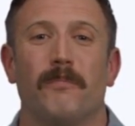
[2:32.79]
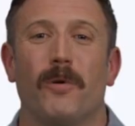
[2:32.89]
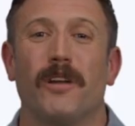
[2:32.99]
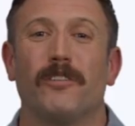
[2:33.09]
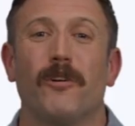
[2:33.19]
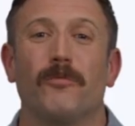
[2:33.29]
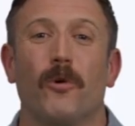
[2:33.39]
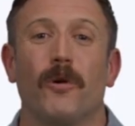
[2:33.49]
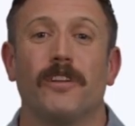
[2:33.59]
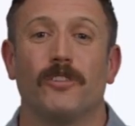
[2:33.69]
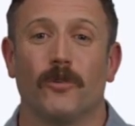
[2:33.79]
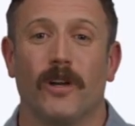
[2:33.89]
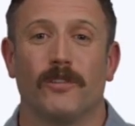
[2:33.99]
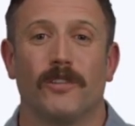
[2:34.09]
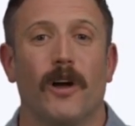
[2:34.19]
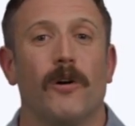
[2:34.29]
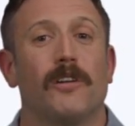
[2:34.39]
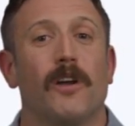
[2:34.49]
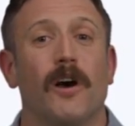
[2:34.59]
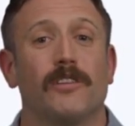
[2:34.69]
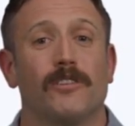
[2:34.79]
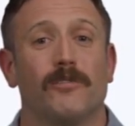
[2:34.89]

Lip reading: plus the $4,200 cost